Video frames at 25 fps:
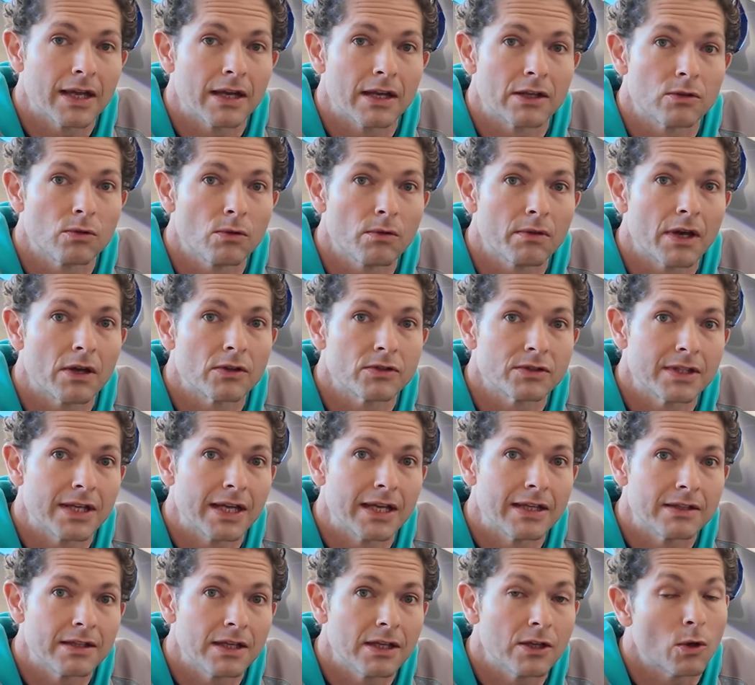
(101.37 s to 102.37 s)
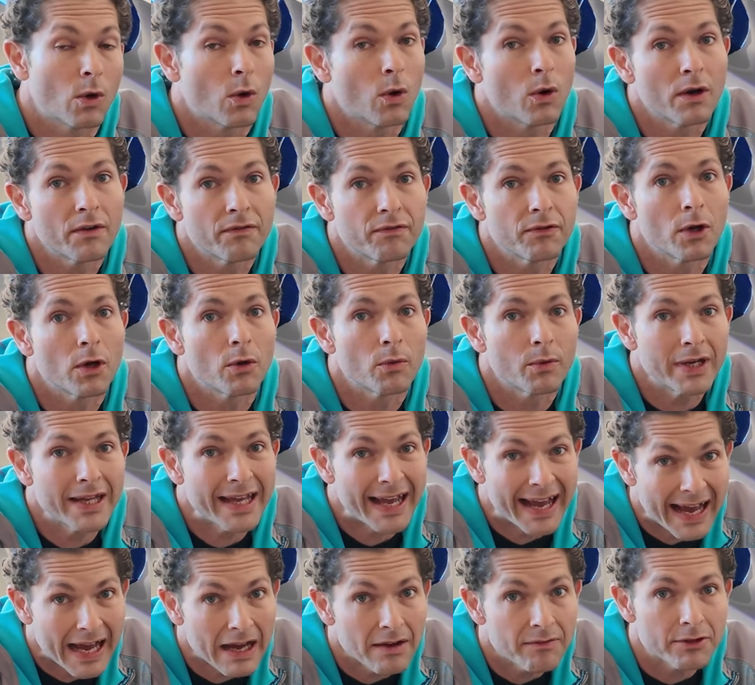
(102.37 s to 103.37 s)
get a 2018, or if you
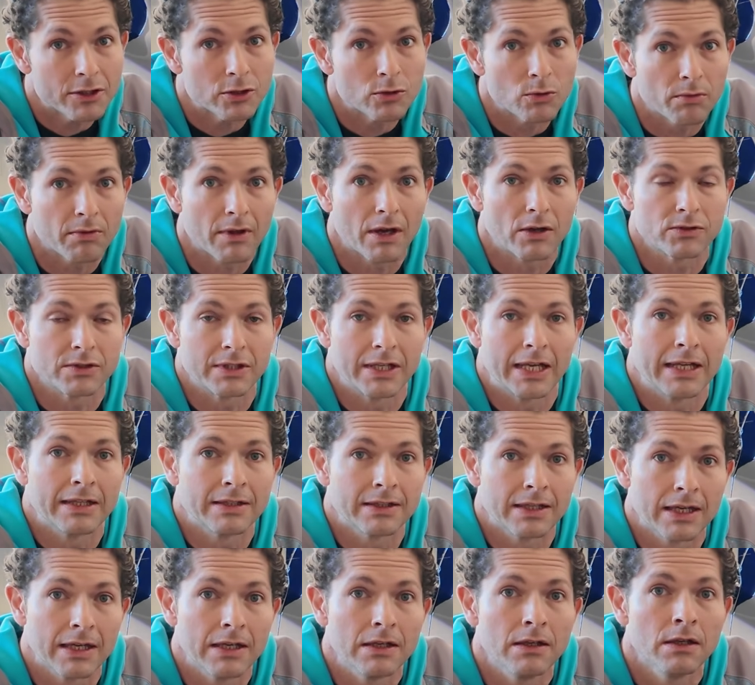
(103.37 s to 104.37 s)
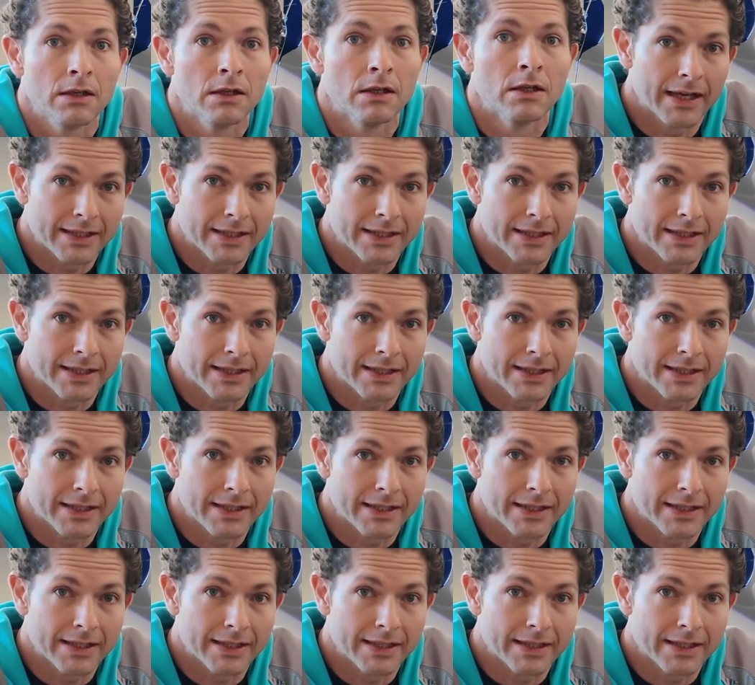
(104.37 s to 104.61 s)
already have a 2018